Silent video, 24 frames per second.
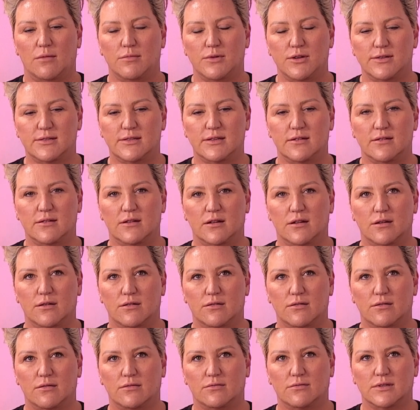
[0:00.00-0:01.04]
I'm using
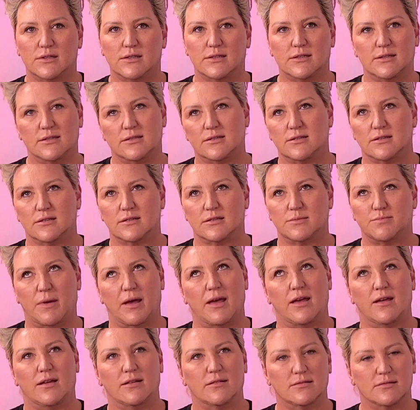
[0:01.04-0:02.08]
resistance
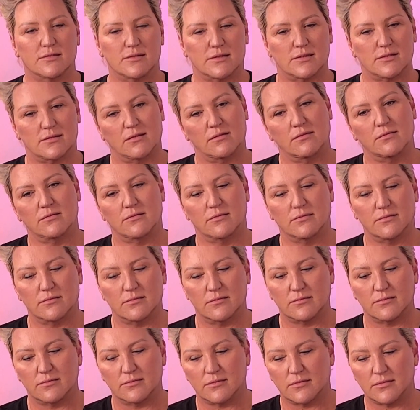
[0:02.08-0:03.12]
bands.
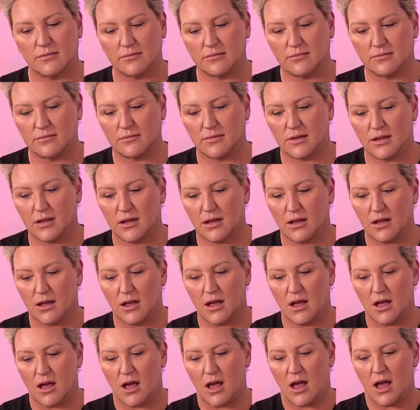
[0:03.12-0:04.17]
Okay.
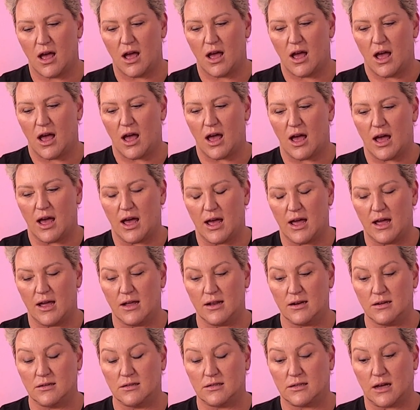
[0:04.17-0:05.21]

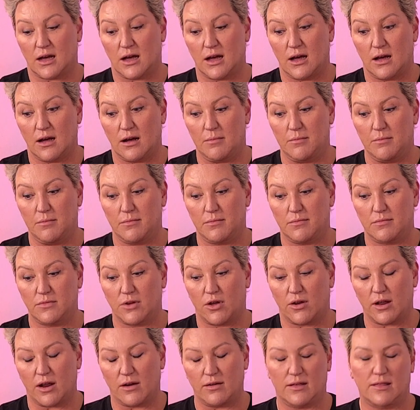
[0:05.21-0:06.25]
And um,
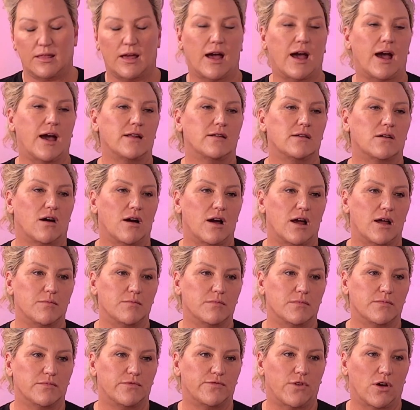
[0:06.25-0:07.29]
not only that,
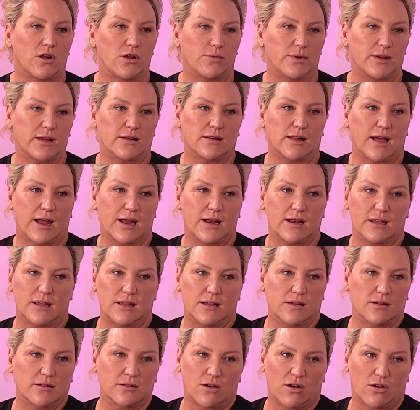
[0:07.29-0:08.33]
I'm following a
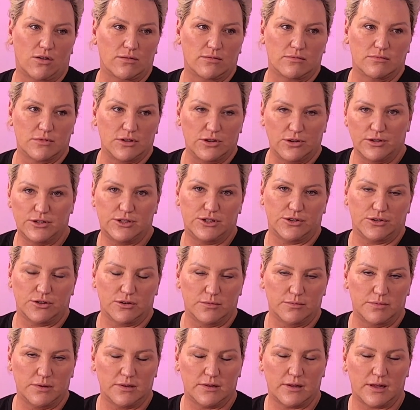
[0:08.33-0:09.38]
lady on
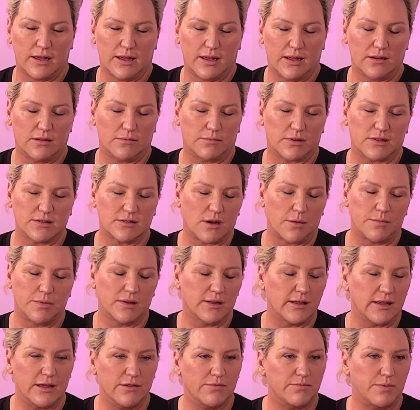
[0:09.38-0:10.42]
YouTube, and because I
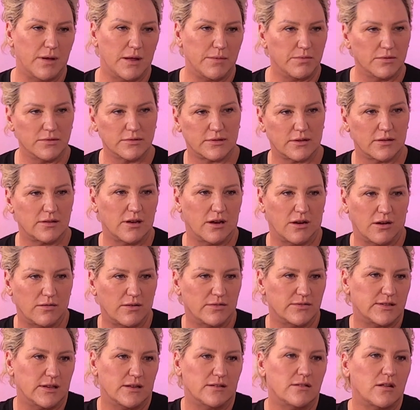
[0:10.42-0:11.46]
believe people's, you know,
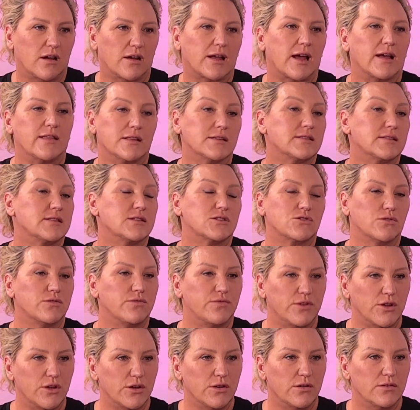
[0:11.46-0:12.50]
have said, okay, this is good
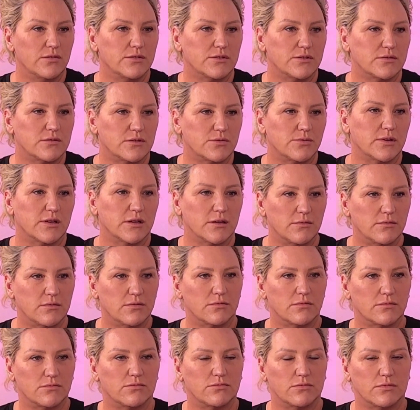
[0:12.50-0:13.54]
for you, right? It's really
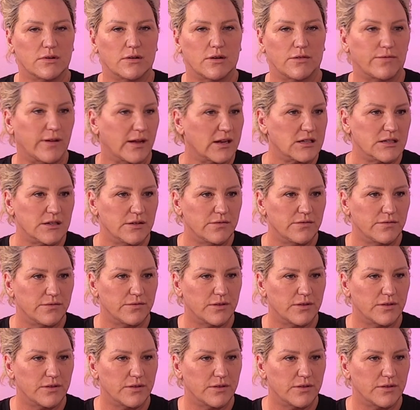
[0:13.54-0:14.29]
effective.